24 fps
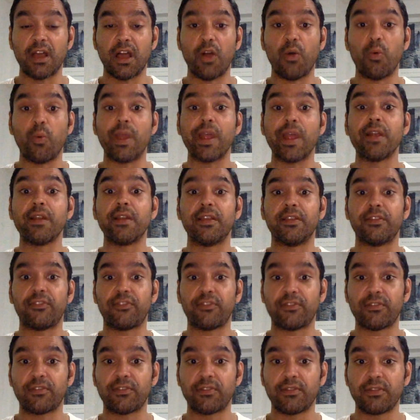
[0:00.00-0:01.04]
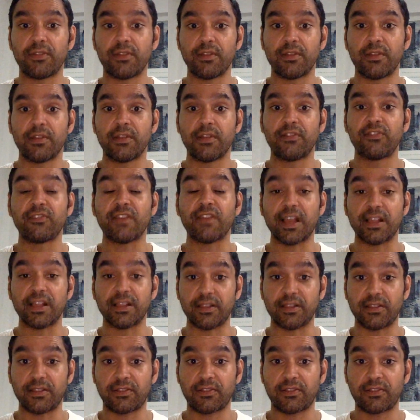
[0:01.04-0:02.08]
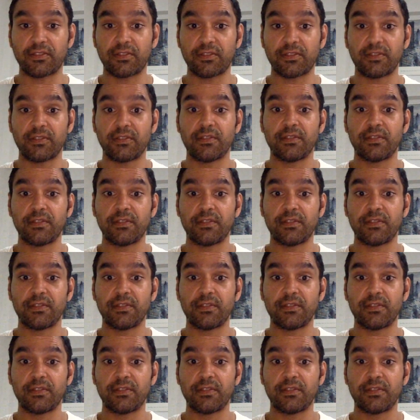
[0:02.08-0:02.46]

awareness, silence,